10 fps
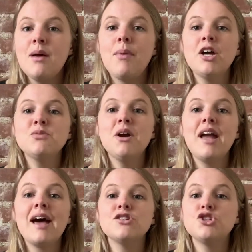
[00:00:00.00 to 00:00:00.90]
Poshmark
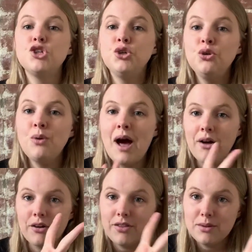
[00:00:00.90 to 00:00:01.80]
has 2
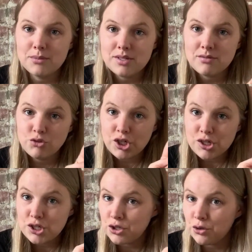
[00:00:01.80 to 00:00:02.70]
algorithms,
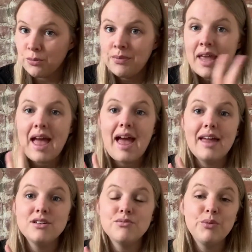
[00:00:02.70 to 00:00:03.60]
just 2,
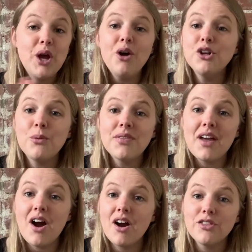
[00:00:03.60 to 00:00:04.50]
and we all know what
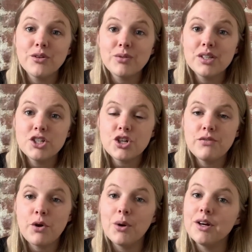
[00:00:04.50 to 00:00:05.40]
they are. They're really
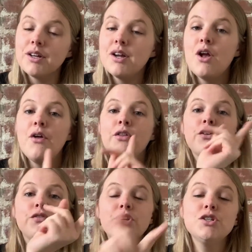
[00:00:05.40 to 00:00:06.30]
straightforward.
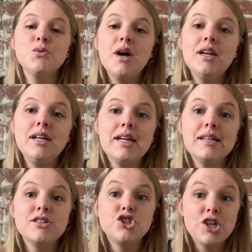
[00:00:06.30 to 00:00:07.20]
The first one
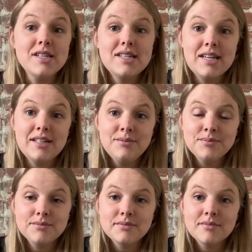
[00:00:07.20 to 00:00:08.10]
is just in,
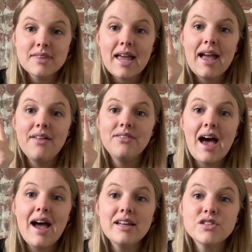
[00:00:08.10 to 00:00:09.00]
and
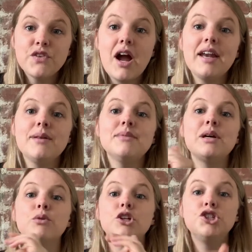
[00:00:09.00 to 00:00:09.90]
that is for items
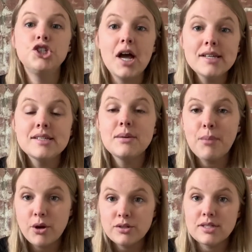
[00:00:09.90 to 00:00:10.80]
that were just
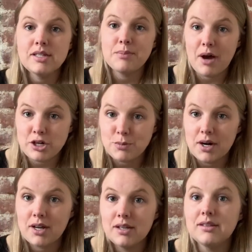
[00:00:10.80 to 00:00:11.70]
posted to
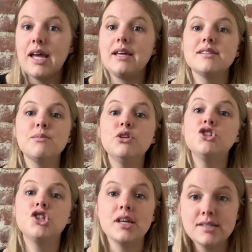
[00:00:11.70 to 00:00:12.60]
Poshmark, like someone
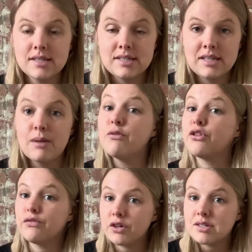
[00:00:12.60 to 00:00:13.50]
just listed them for
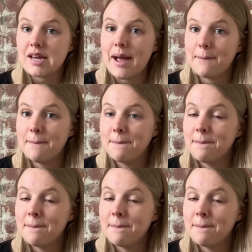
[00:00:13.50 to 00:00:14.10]
the first time.